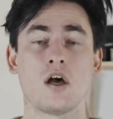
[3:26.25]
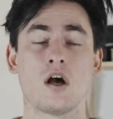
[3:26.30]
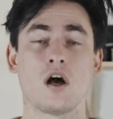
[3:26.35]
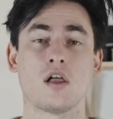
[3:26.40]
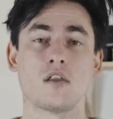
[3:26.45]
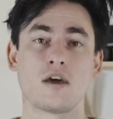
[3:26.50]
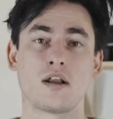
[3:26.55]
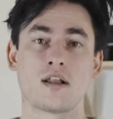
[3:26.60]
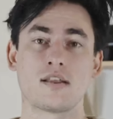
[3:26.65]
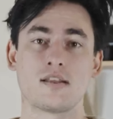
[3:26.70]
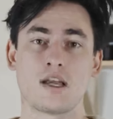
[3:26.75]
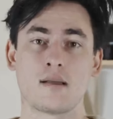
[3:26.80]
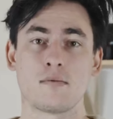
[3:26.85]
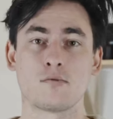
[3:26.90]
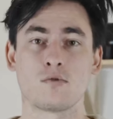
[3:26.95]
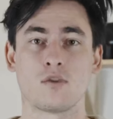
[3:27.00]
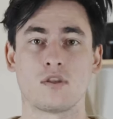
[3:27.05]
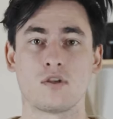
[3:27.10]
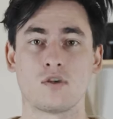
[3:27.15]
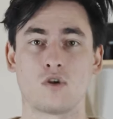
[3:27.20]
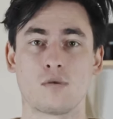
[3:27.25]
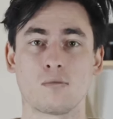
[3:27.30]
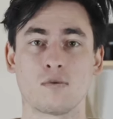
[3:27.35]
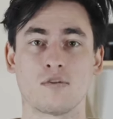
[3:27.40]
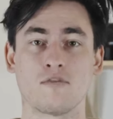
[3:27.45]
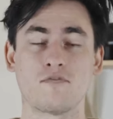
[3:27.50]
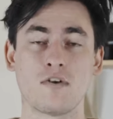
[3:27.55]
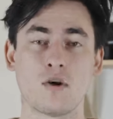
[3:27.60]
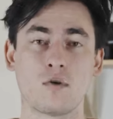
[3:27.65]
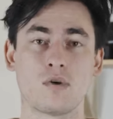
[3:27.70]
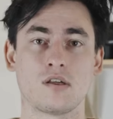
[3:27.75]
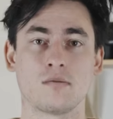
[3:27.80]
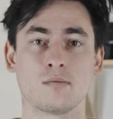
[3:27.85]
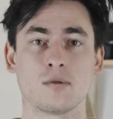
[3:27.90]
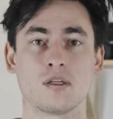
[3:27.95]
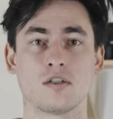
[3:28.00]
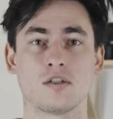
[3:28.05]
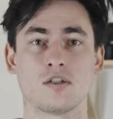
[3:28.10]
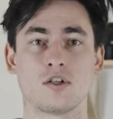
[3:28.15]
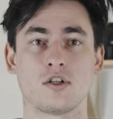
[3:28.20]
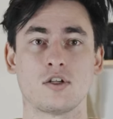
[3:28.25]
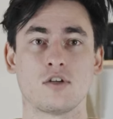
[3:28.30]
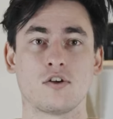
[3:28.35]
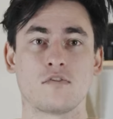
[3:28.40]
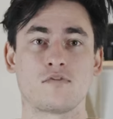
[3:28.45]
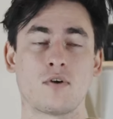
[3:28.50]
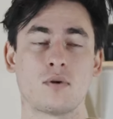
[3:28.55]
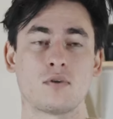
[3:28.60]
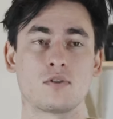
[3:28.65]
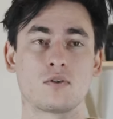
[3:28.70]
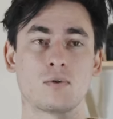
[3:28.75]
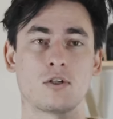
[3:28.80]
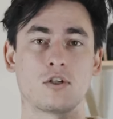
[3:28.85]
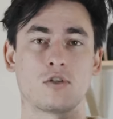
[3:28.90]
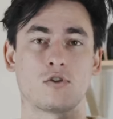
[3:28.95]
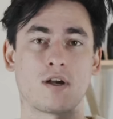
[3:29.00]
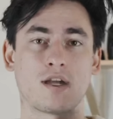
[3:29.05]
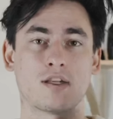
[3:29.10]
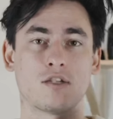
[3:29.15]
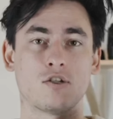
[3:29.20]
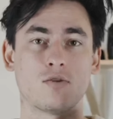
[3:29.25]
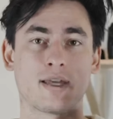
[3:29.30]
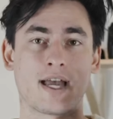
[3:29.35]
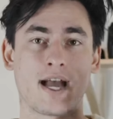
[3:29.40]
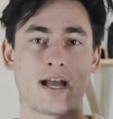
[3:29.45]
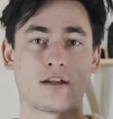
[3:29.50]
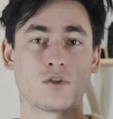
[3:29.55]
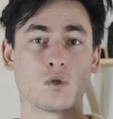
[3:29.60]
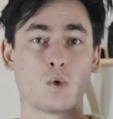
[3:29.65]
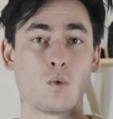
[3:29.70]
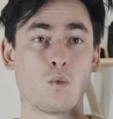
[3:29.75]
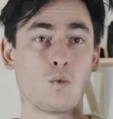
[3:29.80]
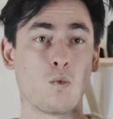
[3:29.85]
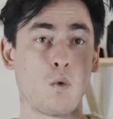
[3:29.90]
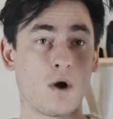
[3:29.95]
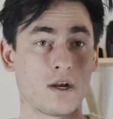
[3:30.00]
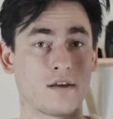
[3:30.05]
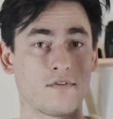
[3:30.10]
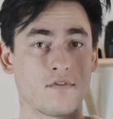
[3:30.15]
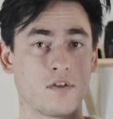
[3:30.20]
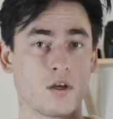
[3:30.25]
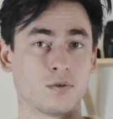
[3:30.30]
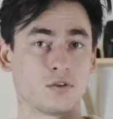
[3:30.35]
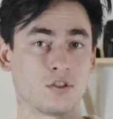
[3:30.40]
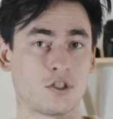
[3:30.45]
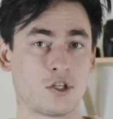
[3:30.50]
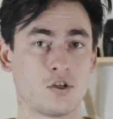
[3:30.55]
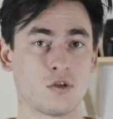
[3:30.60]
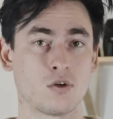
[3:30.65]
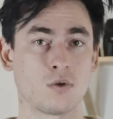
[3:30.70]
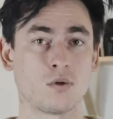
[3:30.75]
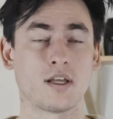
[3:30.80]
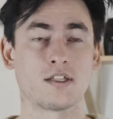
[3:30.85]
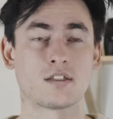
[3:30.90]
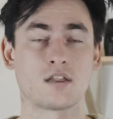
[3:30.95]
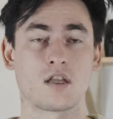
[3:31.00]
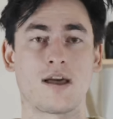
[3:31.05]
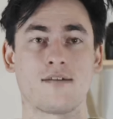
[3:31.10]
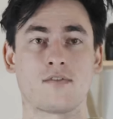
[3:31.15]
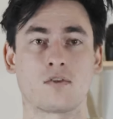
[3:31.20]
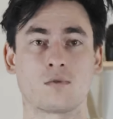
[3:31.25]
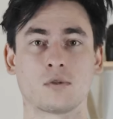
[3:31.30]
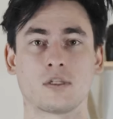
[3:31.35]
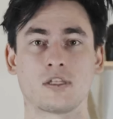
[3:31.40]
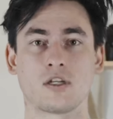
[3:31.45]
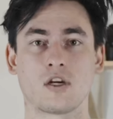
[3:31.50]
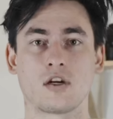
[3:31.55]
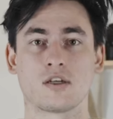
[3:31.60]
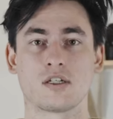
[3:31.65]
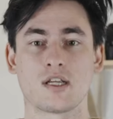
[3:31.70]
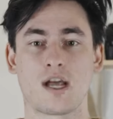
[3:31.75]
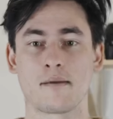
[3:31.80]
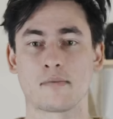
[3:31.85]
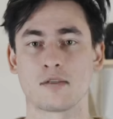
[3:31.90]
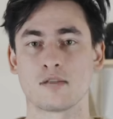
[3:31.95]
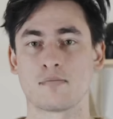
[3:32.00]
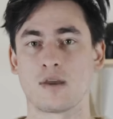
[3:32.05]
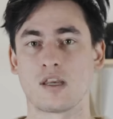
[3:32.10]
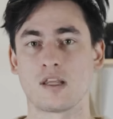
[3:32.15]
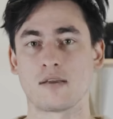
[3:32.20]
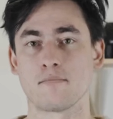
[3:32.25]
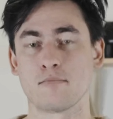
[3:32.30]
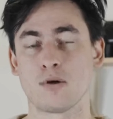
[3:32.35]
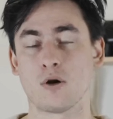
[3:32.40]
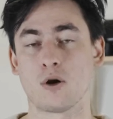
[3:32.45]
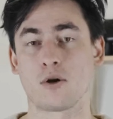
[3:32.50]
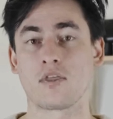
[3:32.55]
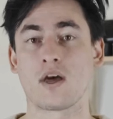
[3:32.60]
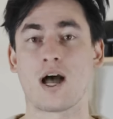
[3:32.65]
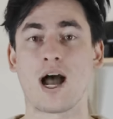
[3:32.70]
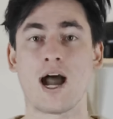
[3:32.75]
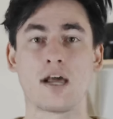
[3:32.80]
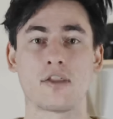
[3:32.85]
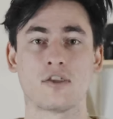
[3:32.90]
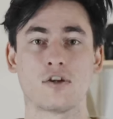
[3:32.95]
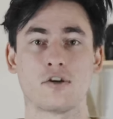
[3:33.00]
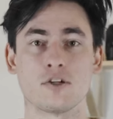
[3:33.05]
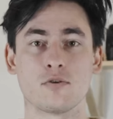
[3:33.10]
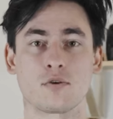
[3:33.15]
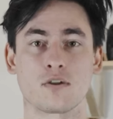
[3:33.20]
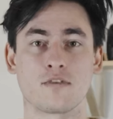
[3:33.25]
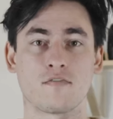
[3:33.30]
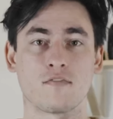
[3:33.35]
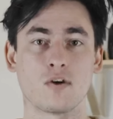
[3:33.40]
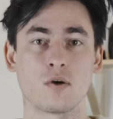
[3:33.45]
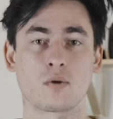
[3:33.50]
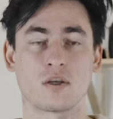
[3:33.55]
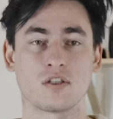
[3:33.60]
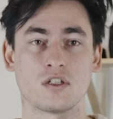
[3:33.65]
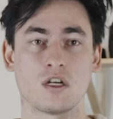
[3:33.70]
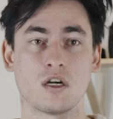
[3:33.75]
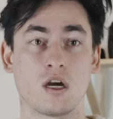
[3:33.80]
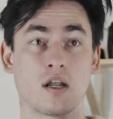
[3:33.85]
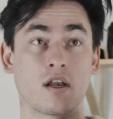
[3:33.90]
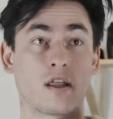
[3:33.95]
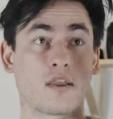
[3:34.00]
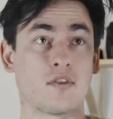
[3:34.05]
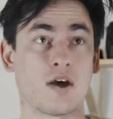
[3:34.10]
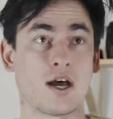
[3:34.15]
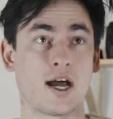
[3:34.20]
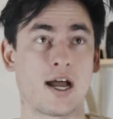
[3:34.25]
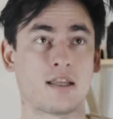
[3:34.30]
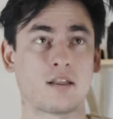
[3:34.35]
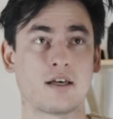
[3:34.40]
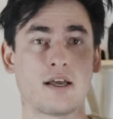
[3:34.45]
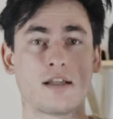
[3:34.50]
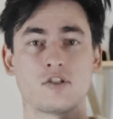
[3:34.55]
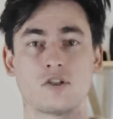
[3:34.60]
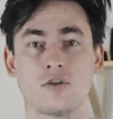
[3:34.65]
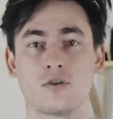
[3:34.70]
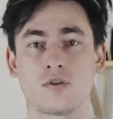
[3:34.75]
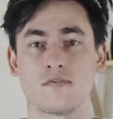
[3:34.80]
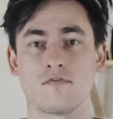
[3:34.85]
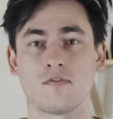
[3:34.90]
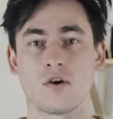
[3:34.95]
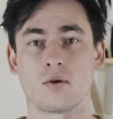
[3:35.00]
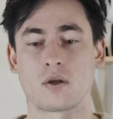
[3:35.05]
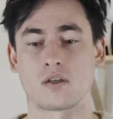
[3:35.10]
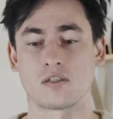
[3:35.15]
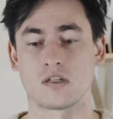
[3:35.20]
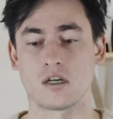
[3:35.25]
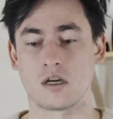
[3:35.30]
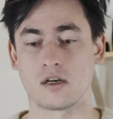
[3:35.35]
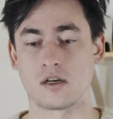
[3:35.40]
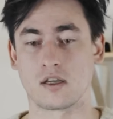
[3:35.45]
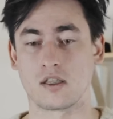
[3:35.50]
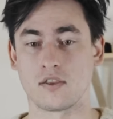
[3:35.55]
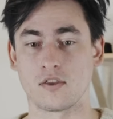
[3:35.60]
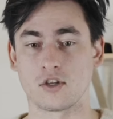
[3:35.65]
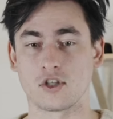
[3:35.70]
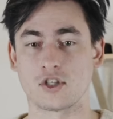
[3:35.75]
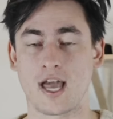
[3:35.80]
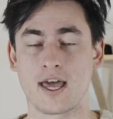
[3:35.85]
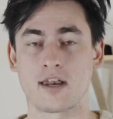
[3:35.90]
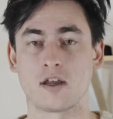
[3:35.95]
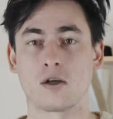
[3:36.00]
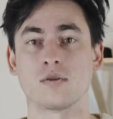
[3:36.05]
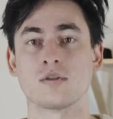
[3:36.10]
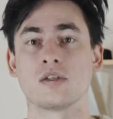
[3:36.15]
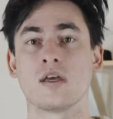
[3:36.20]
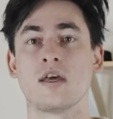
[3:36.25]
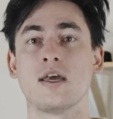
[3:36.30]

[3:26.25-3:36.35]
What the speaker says: a lot of times with a normal phone image, your phone's going to try to catch one of those two. It's going to have a really hard time spanning both. Either you can focus on the highlights or you can focus on the shadows,